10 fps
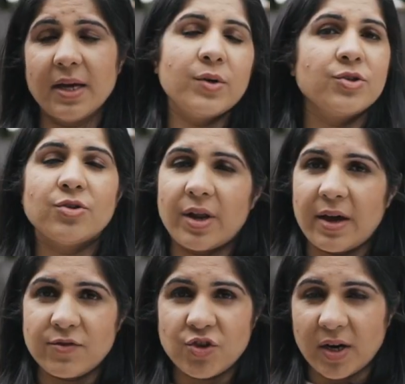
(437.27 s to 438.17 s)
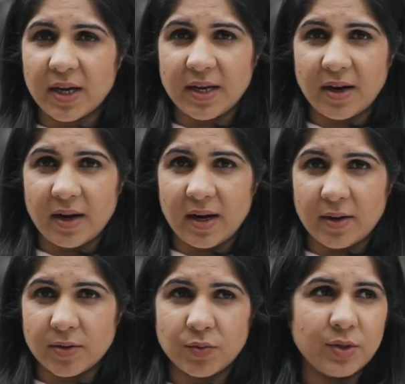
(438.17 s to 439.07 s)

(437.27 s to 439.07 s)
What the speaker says: We do not have junk in our house.